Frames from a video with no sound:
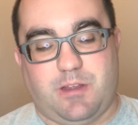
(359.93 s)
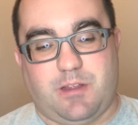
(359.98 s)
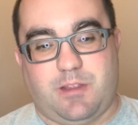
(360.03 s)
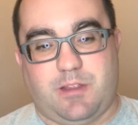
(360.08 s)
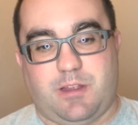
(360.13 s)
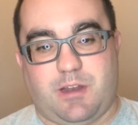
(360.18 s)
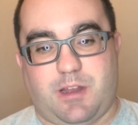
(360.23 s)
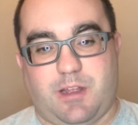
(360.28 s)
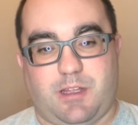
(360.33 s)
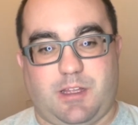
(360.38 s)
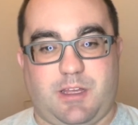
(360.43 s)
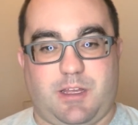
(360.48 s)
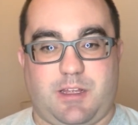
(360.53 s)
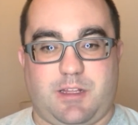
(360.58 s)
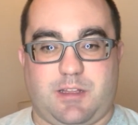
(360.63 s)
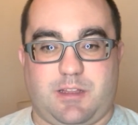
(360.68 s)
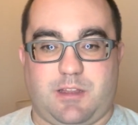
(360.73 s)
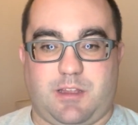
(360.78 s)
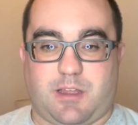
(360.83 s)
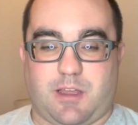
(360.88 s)
and then I
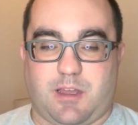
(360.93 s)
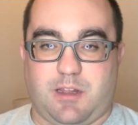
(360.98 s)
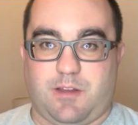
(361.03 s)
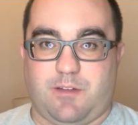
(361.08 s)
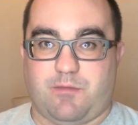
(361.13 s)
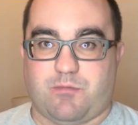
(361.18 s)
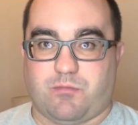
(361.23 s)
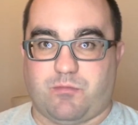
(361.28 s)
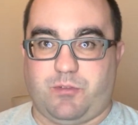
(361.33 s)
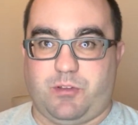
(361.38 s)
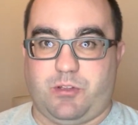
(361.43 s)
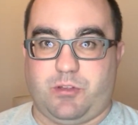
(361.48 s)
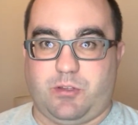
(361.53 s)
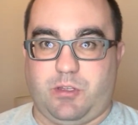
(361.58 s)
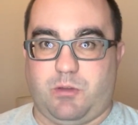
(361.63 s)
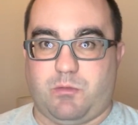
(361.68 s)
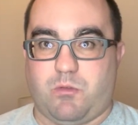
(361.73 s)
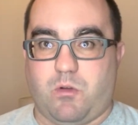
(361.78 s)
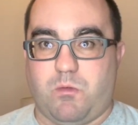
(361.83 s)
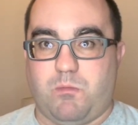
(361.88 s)
get the kind of really
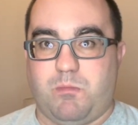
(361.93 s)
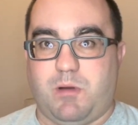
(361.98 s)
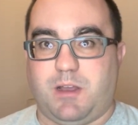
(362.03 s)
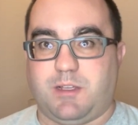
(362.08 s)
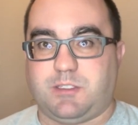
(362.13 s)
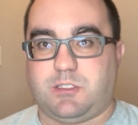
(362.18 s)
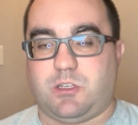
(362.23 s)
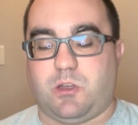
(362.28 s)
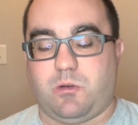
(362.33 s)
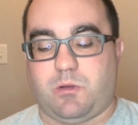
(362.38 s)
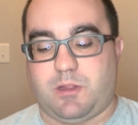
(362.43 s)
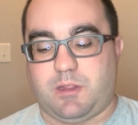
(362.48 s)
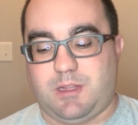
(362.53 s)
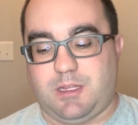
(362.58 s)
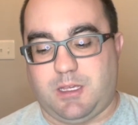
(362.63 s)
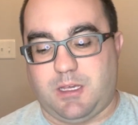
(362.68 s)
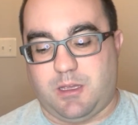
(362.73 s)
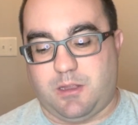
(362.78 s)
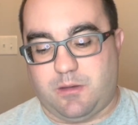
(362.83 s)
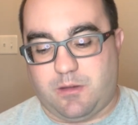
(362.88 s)
robust oak at
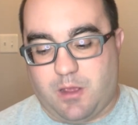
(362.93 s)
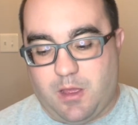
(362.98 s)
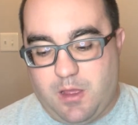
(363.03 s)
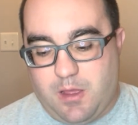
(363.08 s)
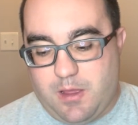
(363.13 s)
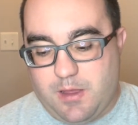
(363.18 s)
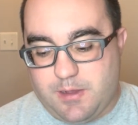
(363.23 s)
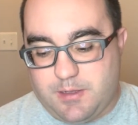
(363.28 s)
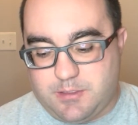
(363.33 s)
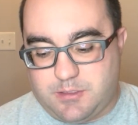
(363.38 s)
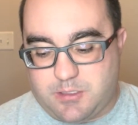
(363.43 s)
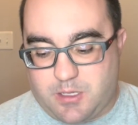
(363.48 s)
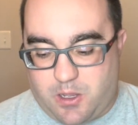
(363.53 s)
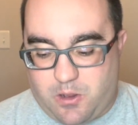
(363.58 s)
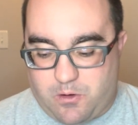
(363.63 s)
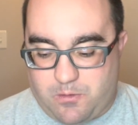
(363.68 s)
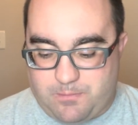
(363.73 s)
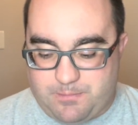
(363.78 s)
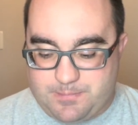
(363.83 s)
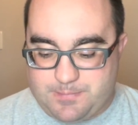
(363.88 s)
the end.
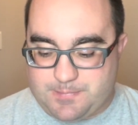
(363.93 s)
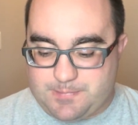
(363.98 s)
So